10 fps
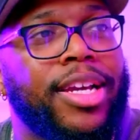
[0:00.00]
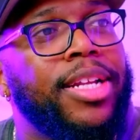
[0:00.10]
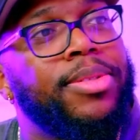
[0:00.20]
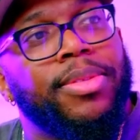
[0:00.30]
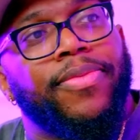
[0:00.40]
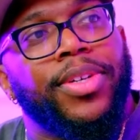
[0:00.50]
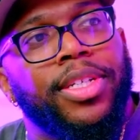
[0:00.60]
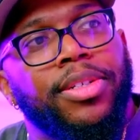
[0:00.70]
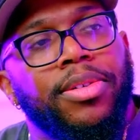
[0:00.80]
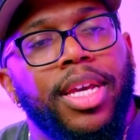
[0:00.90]
can I do something for
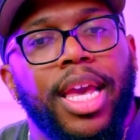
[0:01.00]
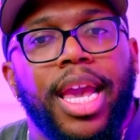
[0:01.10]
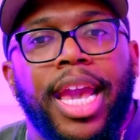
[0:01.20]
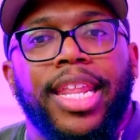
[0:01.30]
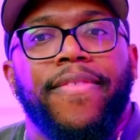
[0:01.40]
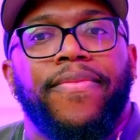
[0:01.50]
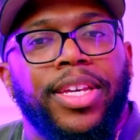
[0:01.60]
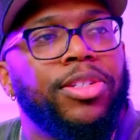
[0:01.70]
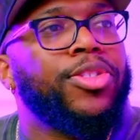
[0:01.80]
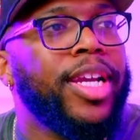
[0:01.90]
you? And it
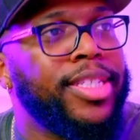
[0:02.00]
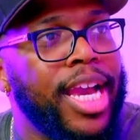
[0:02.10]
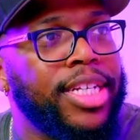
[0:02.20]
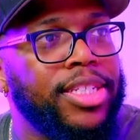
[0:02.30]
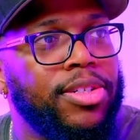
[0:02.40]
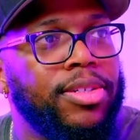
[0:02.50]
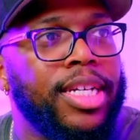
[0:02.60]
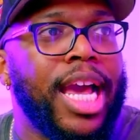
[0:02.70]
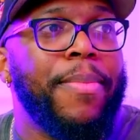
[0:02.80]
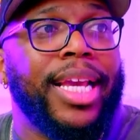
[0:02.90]
feels transactional,
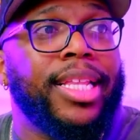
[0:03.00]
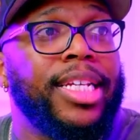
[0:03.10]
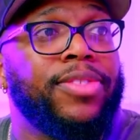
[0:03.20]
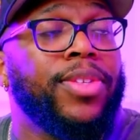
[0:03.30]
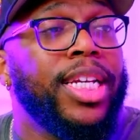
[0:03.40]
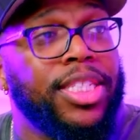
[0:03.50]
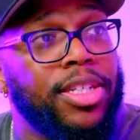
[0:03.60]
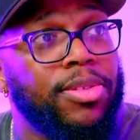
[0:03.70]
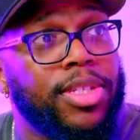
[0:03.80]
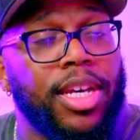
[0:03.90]
and I make things
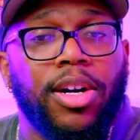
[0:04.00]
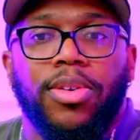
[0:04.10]
relational. So